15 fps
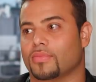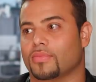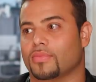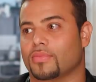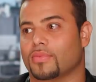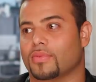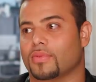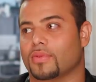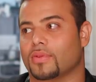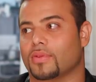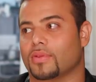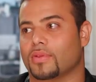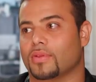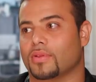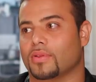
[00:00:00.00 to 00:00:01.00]

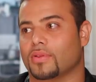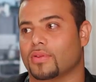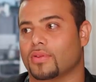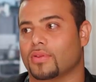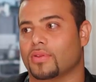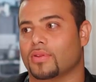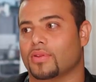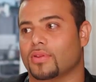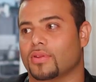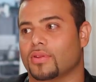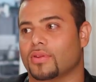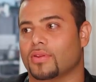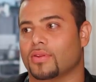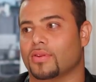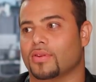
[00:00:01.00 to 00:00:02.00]

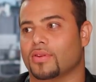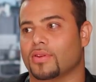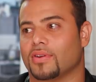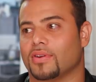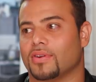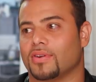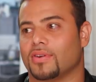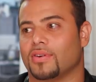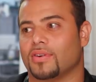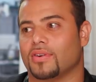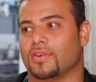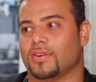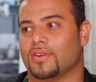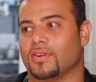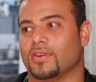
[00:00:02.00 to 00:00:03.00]

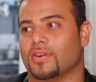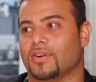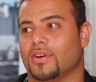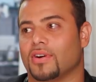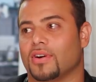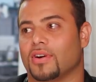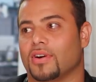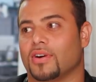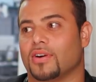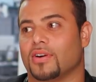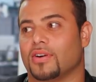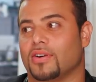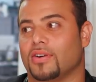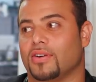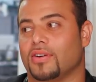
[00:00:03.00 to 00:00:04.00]

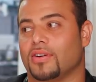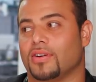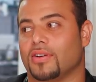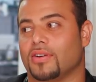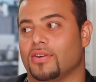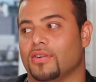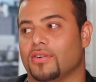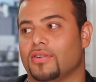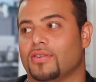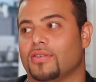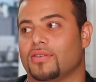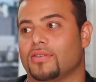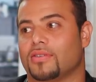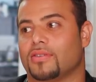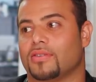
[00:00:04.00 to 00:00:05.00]

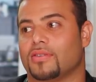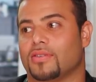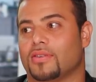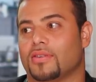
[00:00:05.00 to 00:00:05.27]
The person shown says nothing.